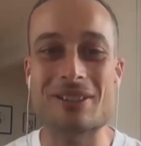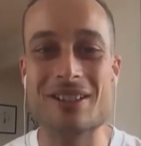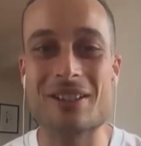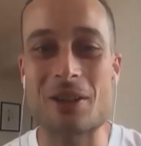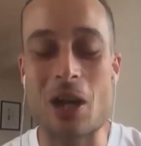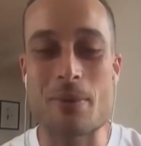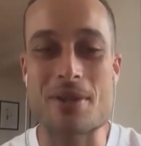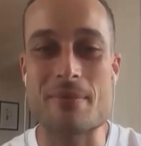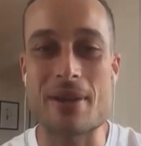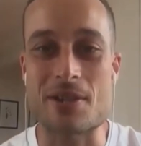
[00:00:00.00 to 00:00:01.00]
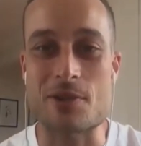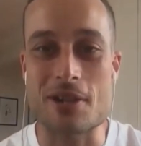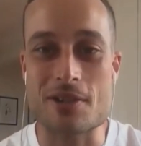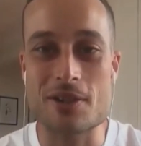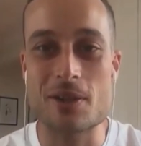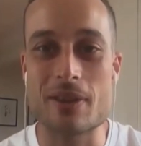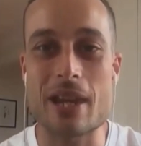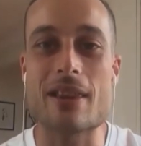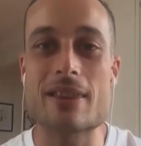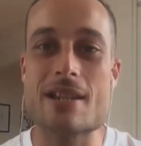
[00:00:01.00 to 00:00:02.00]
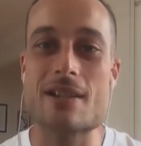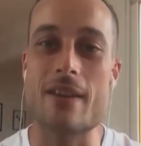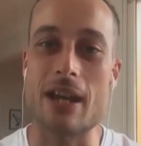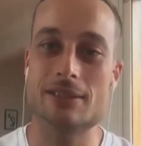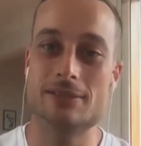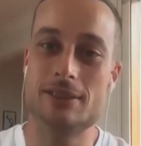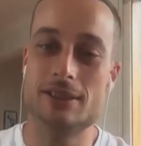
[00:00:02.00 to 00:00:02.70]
got copious amounts of drugs on you and things like that.